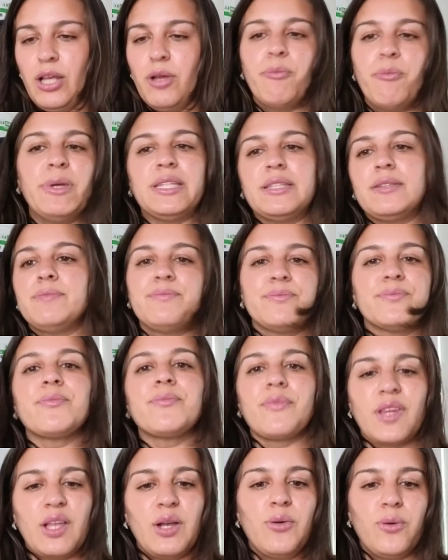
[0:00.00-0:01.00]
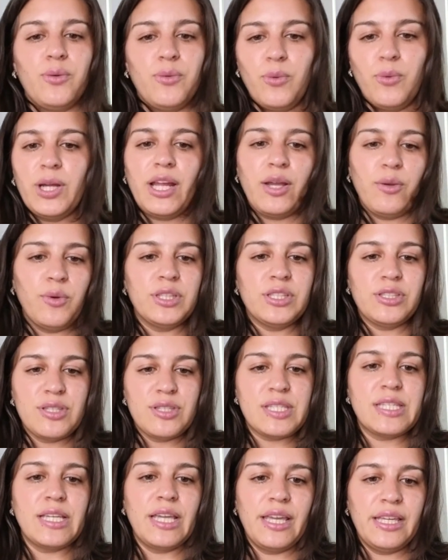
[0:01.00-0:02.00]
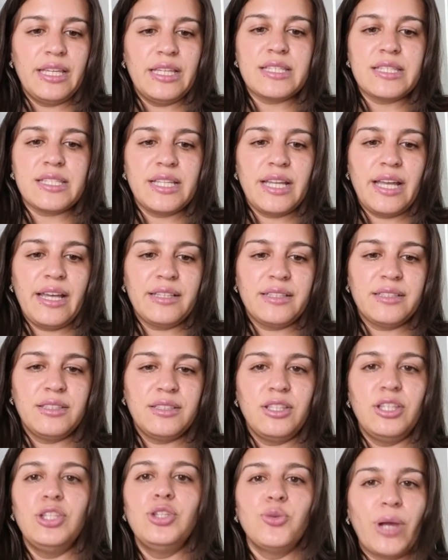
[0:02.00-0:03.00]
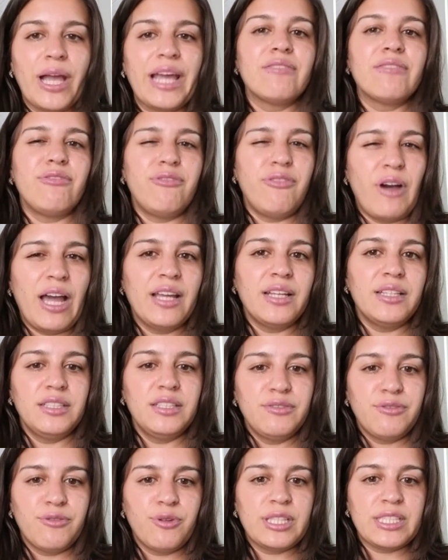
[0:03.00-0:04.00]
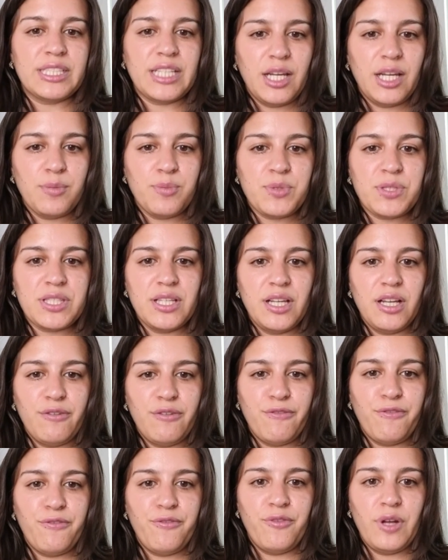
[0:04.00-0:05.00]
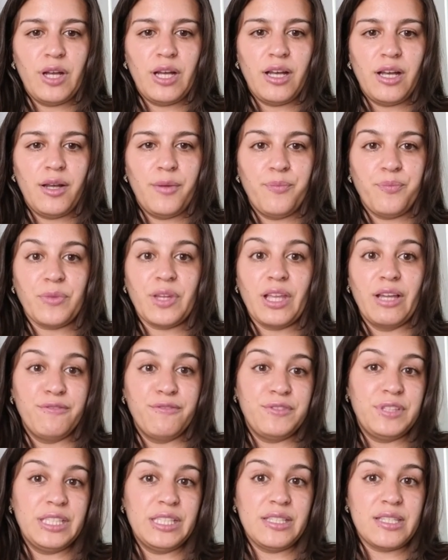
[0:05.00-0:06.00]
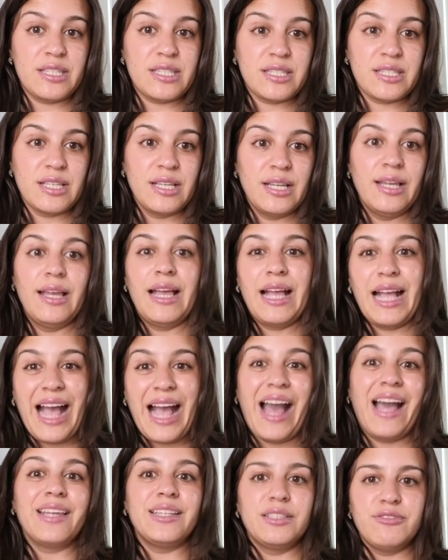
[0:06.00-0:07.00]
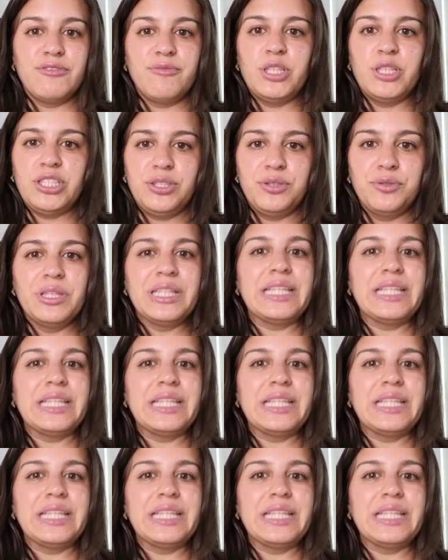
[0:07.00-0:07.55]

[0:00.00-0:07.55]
But what I want to say is that you can find different types of this kind of material.